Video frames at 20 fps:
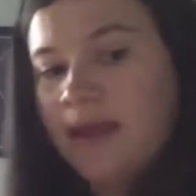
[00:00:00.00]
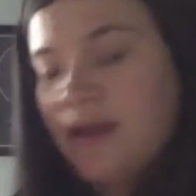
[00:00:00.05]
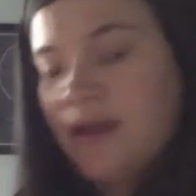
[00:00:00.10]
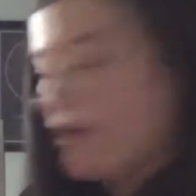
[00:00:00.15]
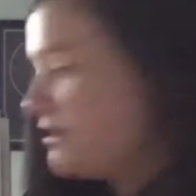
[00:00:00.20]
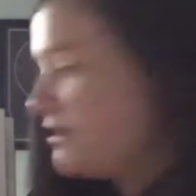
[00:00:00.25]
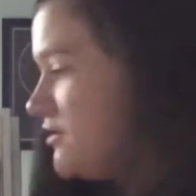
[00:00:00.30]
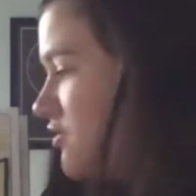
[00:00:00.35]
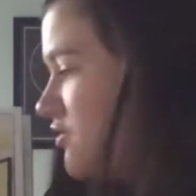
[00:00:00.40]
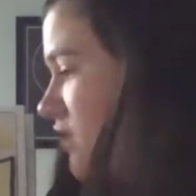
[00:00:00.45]

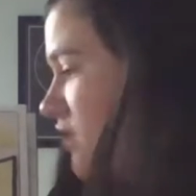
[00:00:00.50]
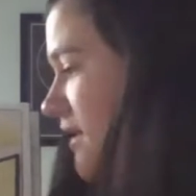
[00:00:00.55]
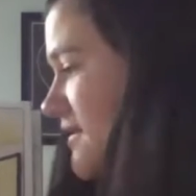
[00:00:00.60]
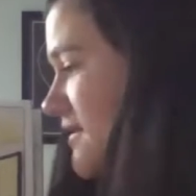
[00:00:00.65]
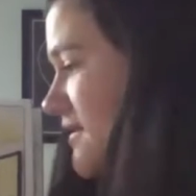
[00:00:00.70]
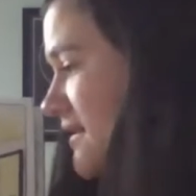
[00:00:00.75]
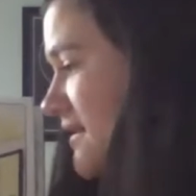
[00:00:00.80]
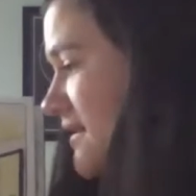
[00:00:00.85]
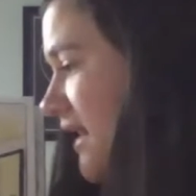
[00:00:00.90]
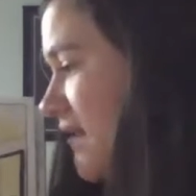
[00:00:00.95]
is
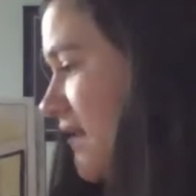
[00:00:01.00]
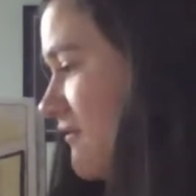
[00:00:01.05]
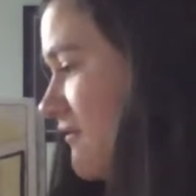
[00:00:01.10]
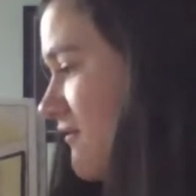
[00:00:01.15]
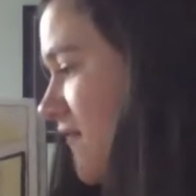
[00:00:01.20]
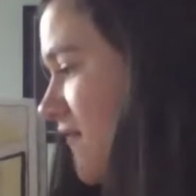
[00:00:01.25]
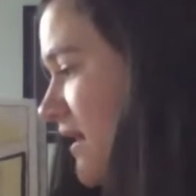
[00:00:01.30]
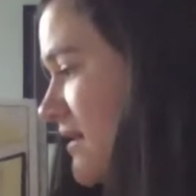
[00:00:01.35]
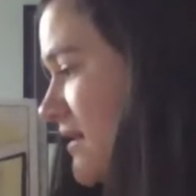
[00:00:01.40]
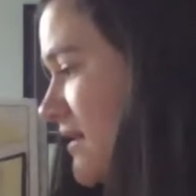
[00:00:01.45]
just a
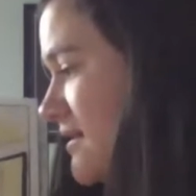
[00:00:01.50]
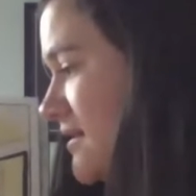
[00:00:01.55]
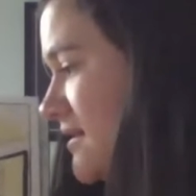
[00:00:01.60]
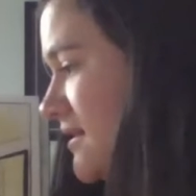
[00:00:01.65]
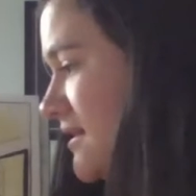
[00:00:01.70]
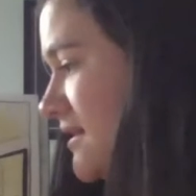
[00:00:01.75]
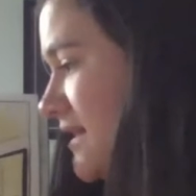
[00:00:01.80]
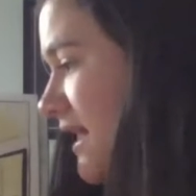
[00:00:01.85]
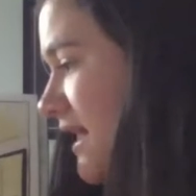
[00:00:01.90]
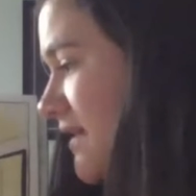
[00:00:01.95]
faint
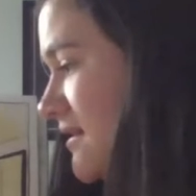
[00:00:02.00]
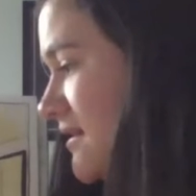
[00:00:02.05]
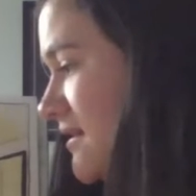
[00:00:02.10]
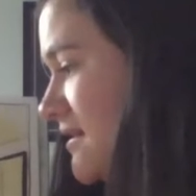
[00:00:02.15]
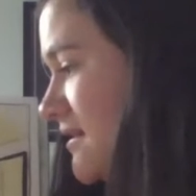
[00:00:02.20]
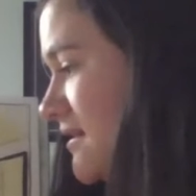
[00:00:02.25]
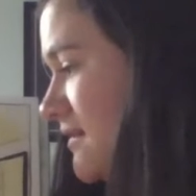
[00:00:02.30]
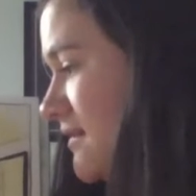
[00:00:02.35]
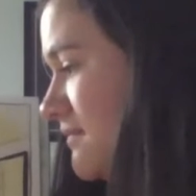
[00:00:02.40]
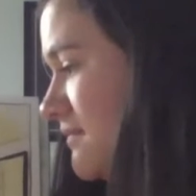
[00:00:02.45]
tint,
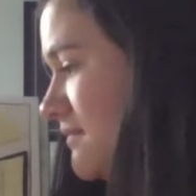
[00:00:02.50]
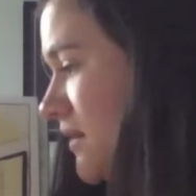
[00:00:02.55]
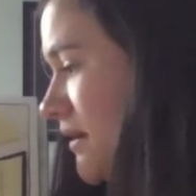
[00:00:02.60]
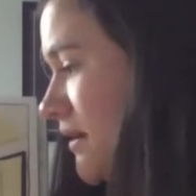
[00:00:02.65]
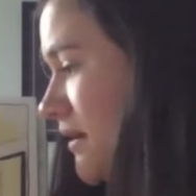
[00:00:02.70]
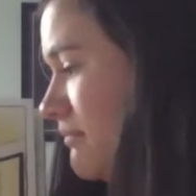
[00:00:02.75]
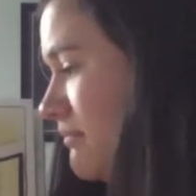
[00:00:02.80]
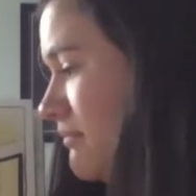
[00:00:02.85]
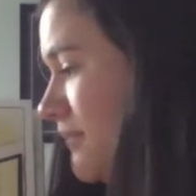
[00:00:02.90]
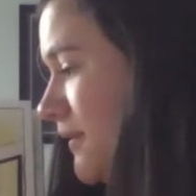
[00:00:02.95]

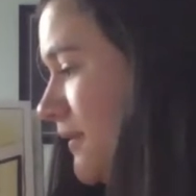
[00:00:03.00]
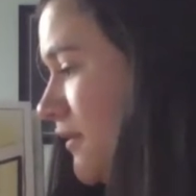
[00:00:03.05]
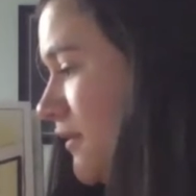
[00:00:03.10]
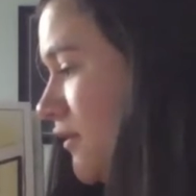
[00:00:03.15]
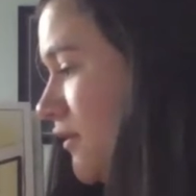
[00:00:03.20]
blue